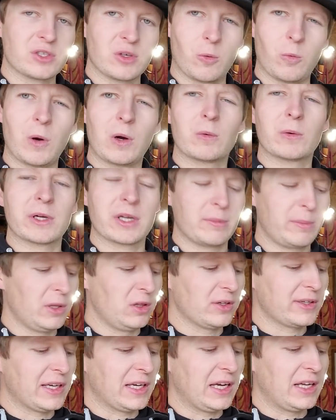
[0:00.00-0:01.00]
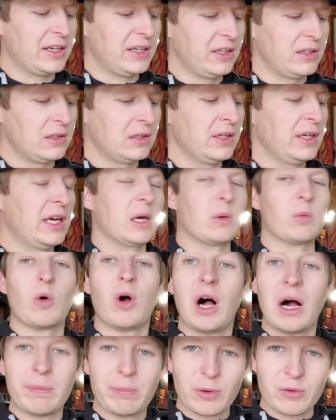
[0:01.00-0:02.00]
So what we're gonna be looking at here, and we'll
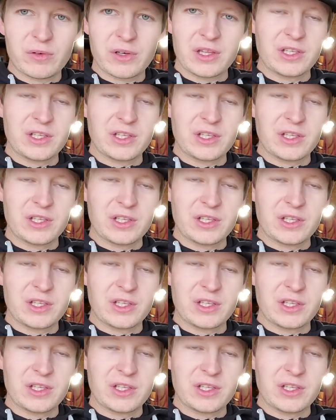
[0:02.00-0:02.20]
hop over